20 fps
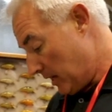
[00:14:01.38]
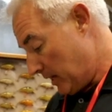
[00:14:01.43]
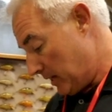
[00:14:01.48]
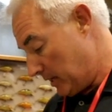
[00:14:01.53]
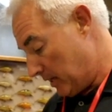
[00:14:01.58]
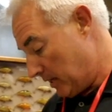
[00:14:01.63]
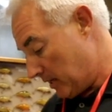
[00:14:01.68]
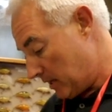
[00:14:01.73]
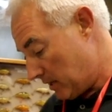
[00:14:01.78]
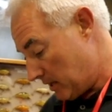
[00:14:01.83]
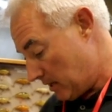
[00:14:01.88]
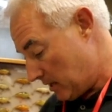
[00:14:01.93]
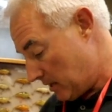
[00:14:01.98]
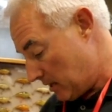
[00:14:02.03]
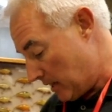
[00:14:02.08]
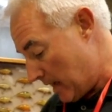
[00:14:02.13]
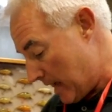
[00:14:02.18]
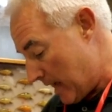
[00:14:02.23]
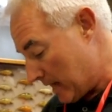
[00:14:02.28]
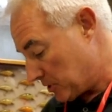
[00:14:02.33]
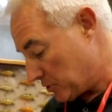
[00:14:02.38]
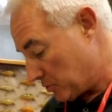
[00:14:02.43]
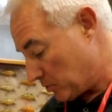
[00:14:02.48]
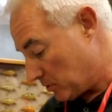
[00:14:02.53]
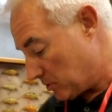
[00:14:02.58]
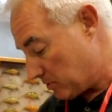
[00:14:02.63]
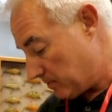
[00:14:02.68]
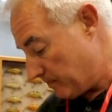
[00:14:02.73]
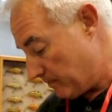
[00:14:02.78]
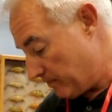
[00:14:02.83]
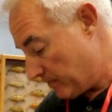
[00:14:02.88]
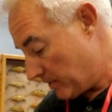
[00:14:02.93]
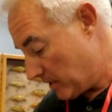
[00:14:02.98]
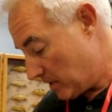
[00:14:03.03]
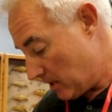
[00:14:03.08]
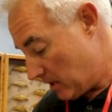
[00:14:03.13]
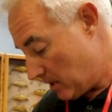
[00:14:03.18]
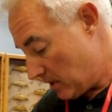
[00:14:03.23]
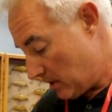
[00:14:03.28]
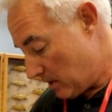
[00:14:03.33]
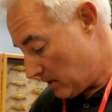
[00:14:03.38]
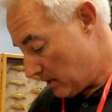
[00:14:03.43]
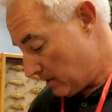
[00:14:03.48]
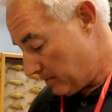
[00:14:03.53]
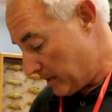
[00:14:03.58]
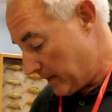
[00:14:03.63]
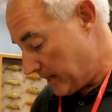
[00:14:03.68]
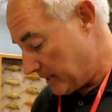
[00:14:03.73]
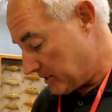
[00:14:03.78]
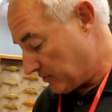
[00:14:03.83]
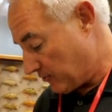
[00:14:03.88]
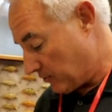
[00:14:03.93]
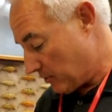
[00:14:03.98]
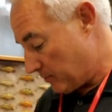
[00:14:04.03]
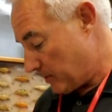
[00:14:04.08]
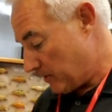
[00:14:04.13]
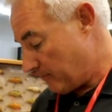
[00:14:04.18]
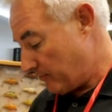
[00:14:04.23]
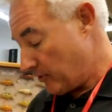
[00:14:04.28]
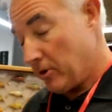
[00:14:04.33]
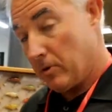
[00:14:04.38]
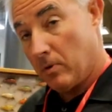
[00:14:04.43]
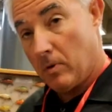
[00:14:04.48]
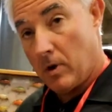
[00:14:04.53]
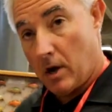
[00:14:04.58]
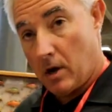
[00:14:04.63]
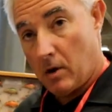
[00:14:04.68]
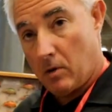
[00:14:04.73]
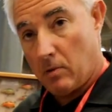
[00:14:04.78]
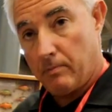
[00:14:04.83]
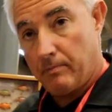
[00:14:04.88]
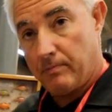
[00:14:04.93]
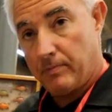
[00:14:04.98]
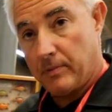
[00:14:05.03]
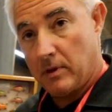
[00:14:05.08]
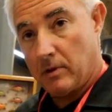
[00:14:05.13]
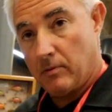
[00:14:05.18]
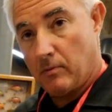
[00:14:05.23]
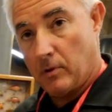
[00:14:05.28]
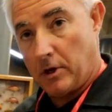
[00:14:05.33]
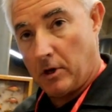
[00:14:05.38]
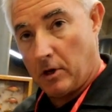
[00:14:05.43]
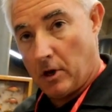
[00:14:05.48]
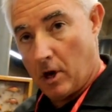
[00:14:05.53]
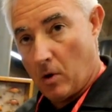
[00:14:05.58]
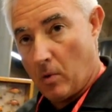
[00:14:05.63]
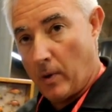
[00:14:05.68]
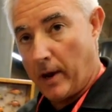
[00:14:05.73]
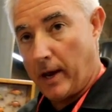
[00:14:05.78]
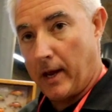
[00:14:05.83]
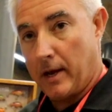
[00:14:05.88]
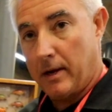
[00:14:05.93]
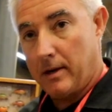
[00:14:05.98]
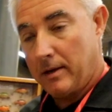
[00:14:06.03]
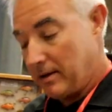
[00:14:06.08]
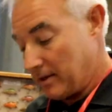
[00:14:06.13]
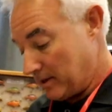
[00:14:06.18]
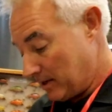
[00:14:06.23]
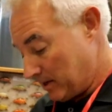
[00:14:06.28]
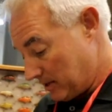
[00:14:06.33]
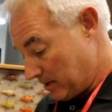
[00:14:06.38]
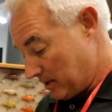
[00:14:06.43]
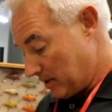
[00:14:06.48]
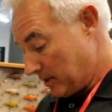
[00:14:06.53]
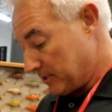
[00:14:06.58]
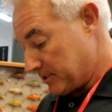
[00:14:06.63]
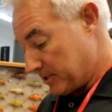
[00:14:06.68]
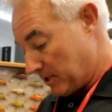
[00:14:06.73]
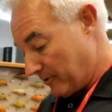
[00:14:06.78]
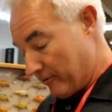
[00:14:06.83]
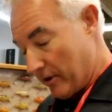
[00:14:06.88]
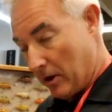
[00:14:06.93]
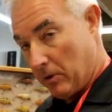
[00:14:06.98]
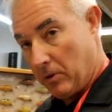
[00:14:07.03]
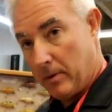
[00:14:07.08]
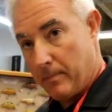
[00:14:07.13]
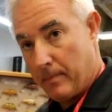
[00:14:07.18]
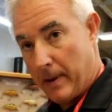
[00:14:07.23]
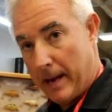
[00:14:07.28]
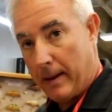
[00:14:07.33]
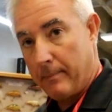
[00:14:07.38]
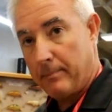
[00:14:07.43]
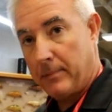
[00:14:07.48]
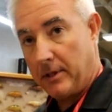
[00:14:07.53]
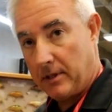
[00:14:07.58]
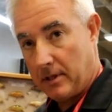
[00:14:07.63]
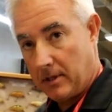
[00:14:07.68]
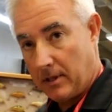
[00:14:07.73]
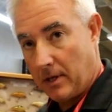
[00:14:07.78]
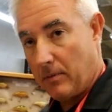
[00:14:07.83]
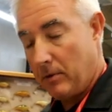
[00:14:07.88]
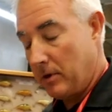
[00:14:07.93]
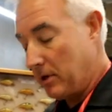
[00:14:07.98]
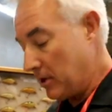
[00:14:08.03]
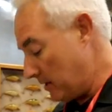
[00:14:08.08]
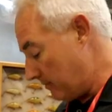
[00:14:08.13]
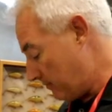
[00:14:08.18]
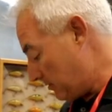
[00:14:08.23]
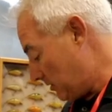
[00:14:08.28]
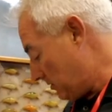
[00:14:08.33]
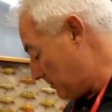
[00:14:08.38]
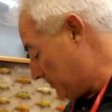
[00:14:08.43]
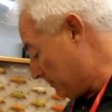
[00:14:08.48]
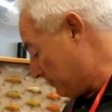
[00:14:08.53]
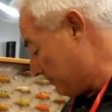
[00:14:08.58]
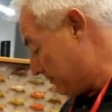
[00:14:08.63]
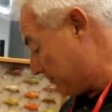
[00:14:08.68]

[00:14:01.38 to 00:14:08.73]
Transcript: And then an actual piece from the funeral home when you go in. It's the folded pamphlet that they would give you.